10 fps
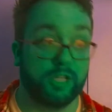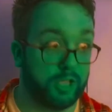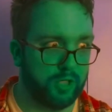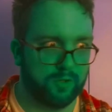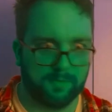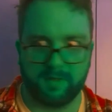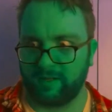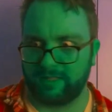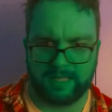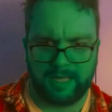cube and
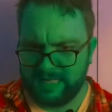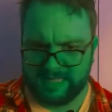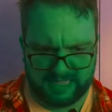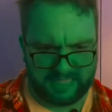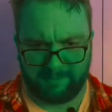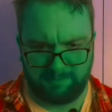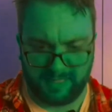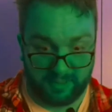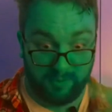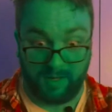like split
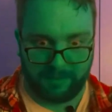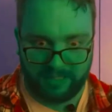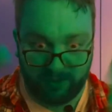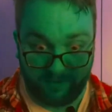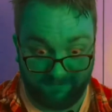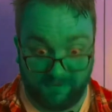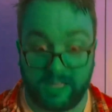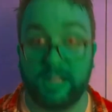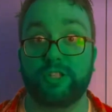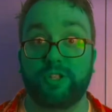it all up? It's not a
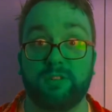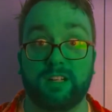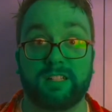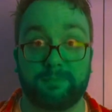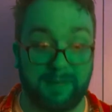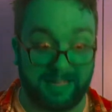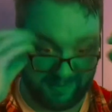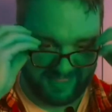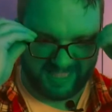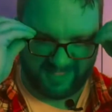fucking Dulux
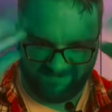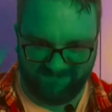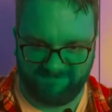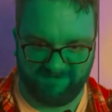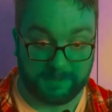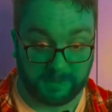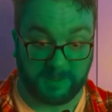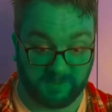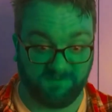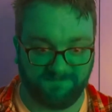battery, it's a
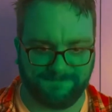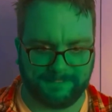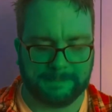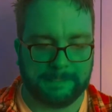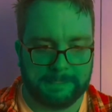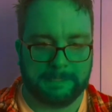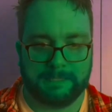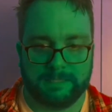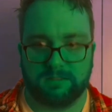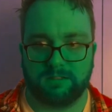fucking...
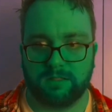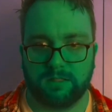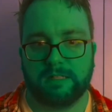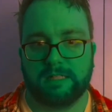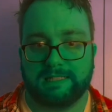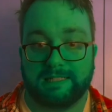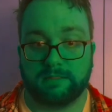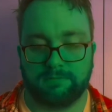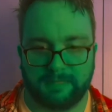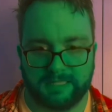
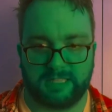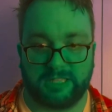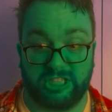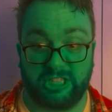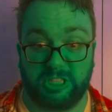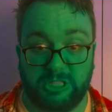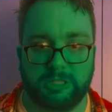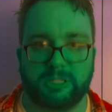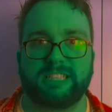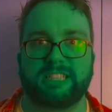Oh my
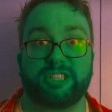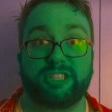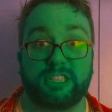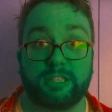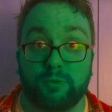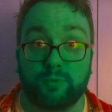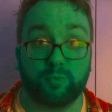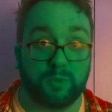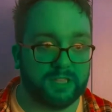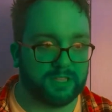god, it just doesn't
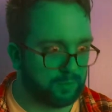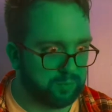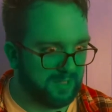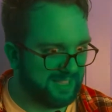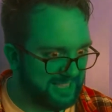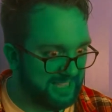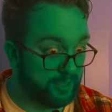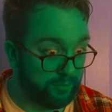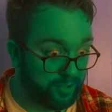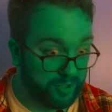work. Why can he
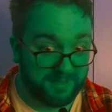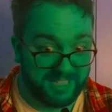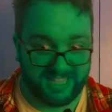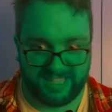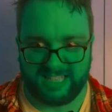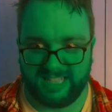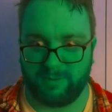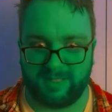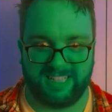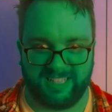do so many things
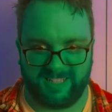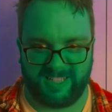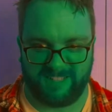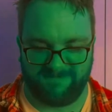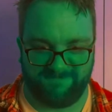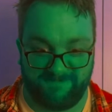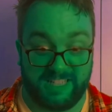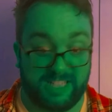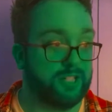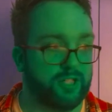with it? It's just put
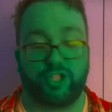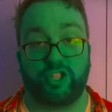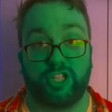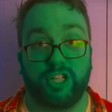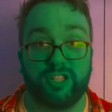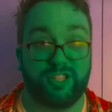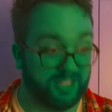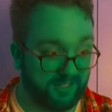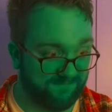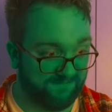it in a church in
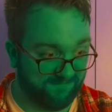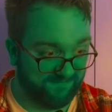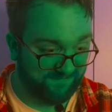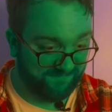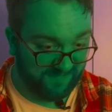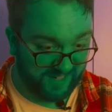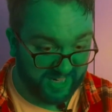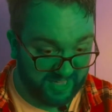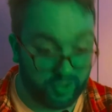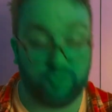a
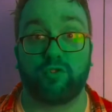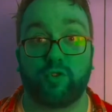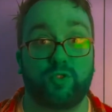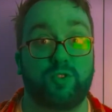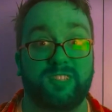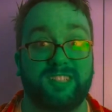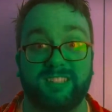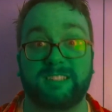fucking drawer.